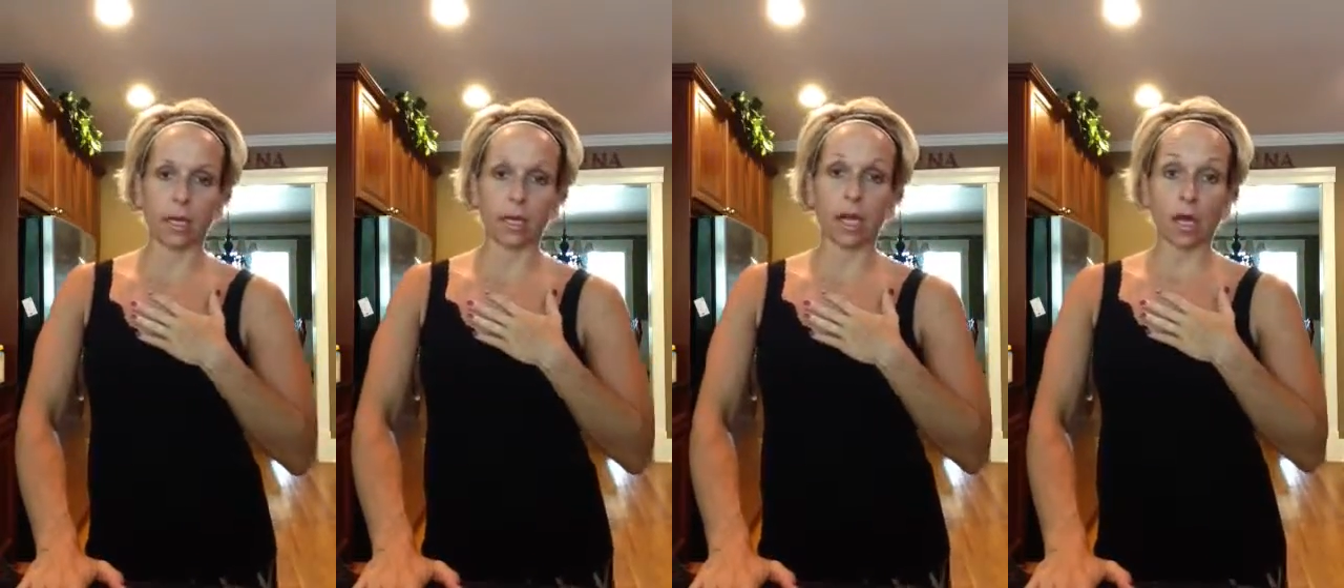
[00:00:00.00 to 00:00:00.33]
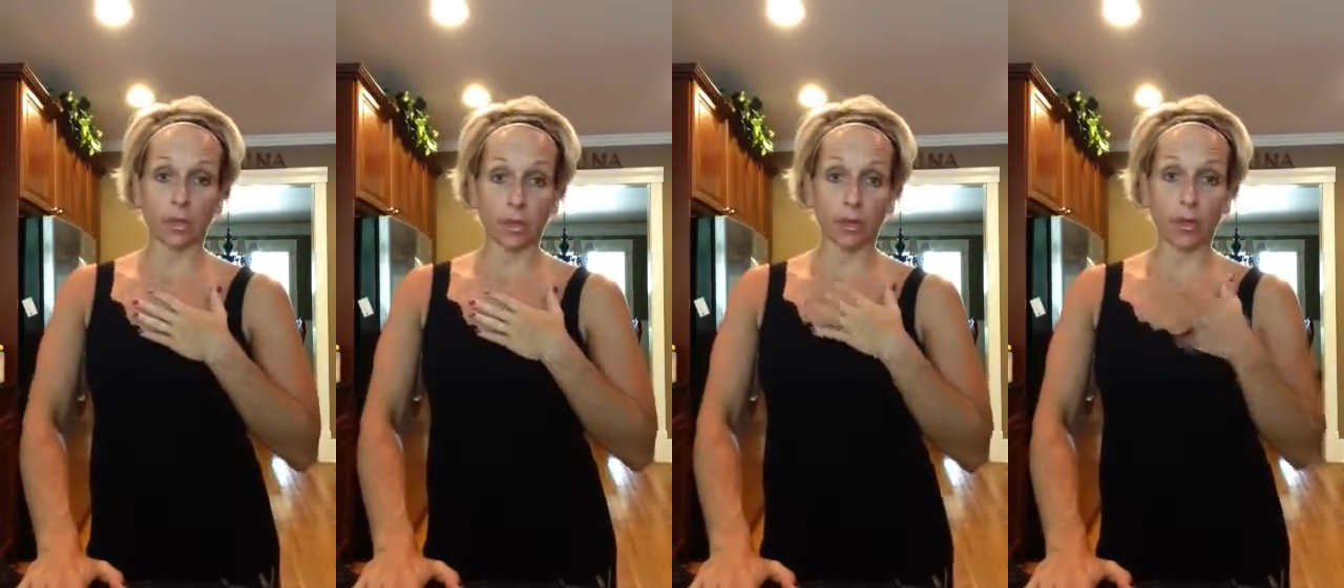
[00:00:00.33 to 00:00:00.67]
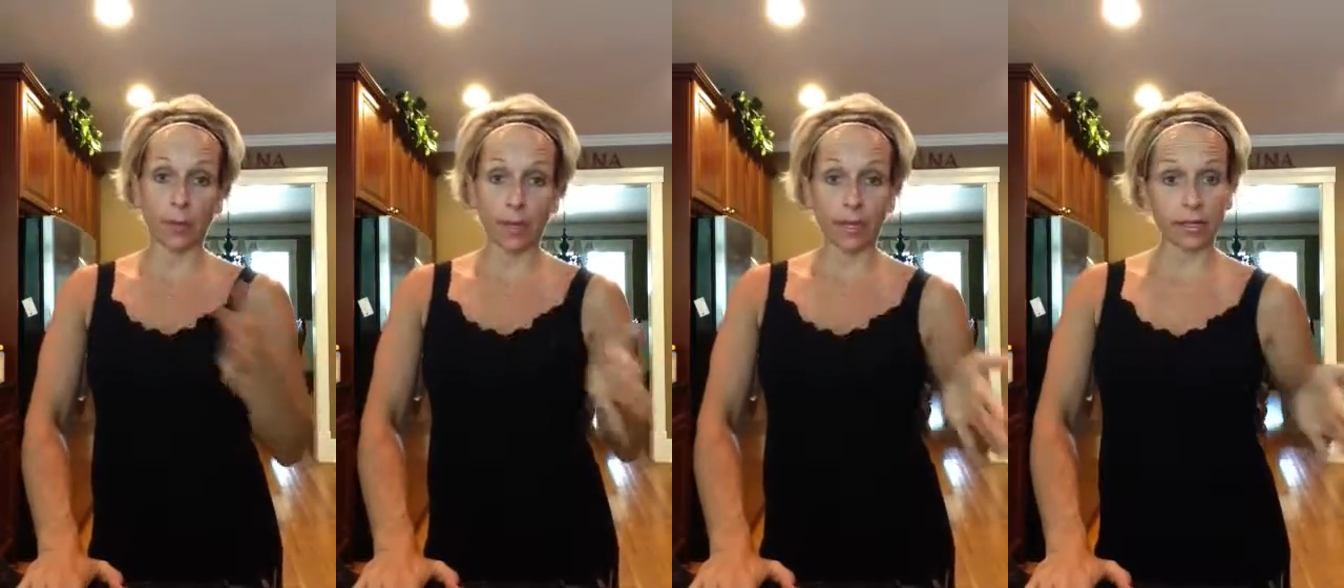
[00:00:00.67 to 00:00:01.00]
color-coded
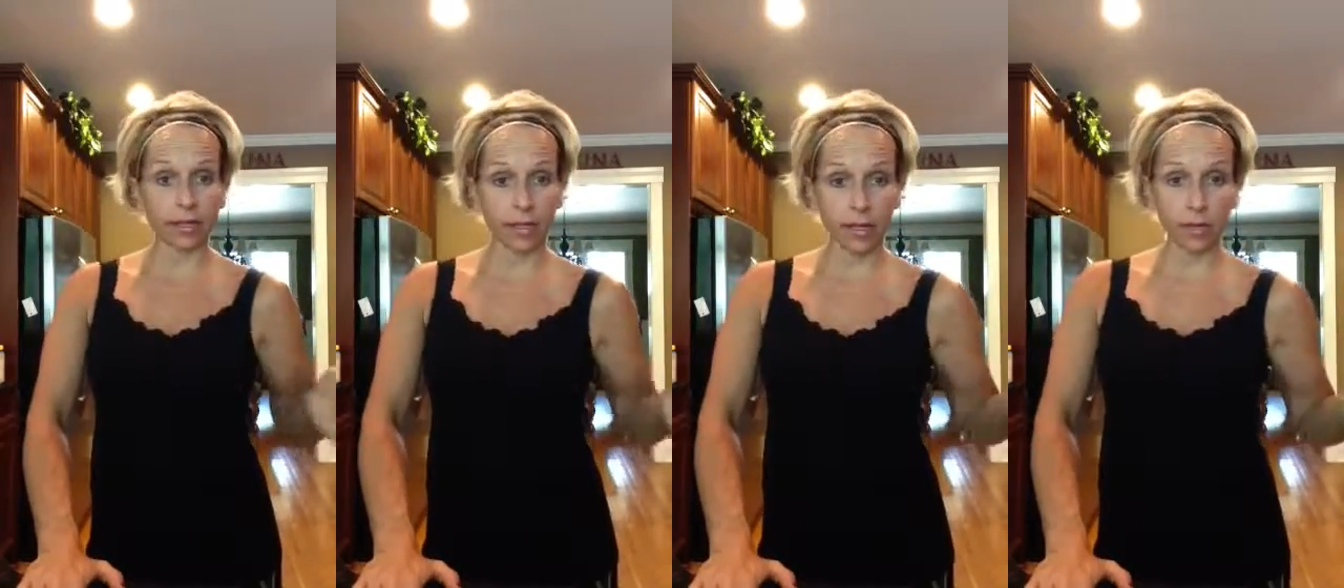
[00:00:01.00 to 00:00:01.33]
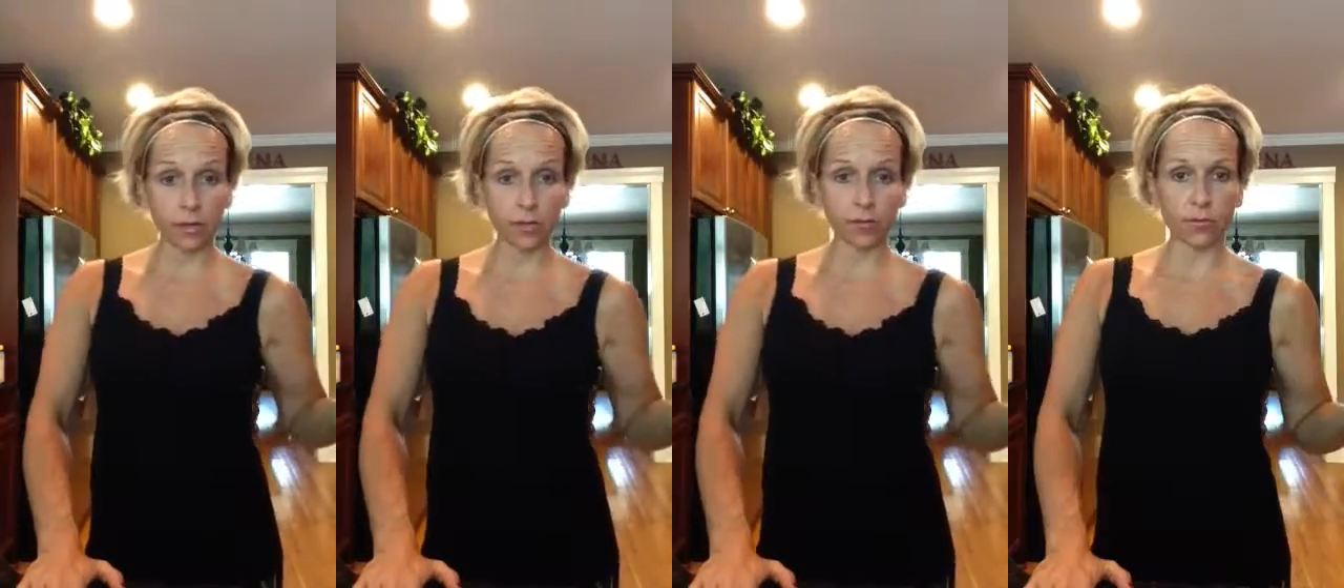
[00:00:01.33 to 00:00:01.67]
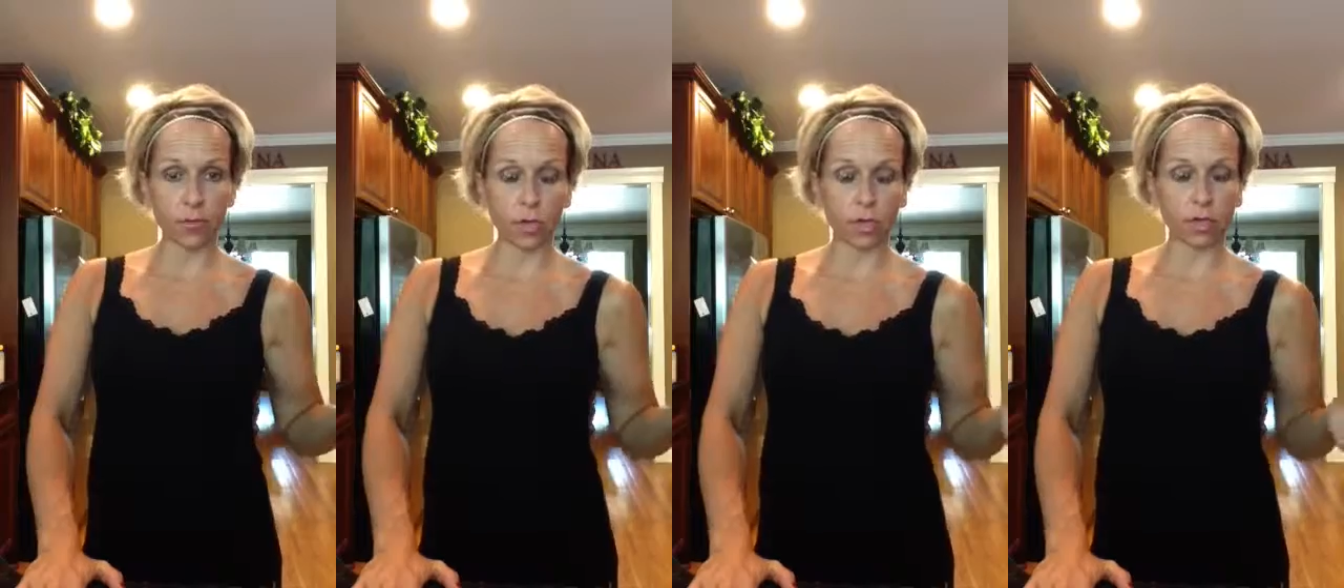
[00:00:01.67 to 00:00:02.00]
bags that I use
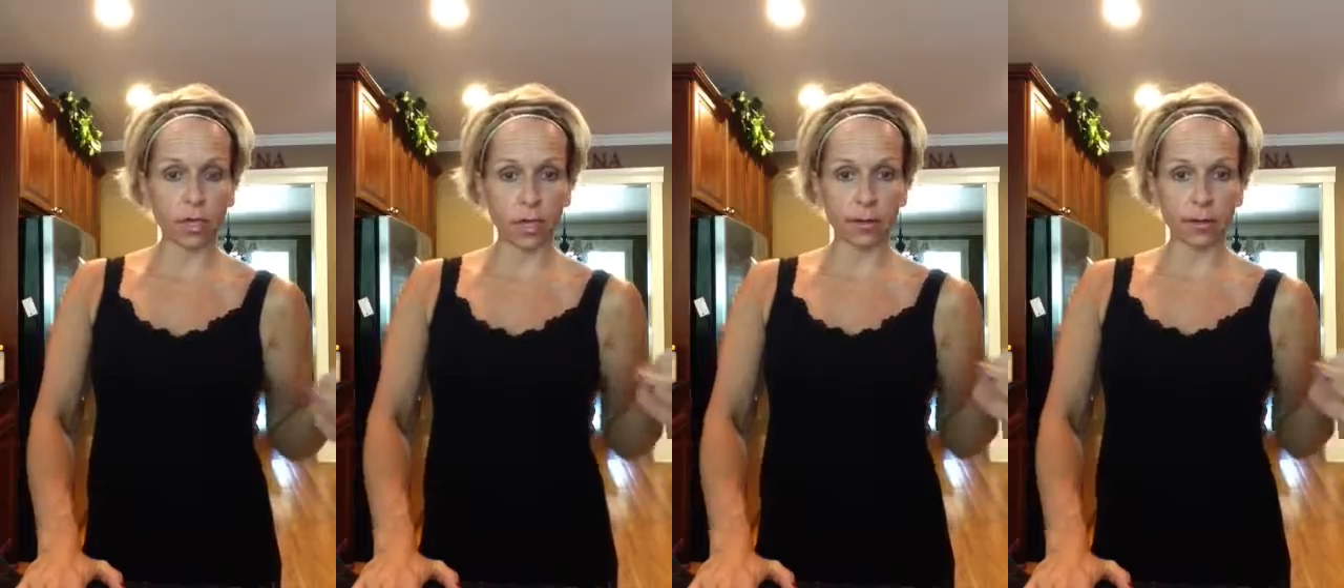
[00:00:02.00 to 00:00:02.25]
for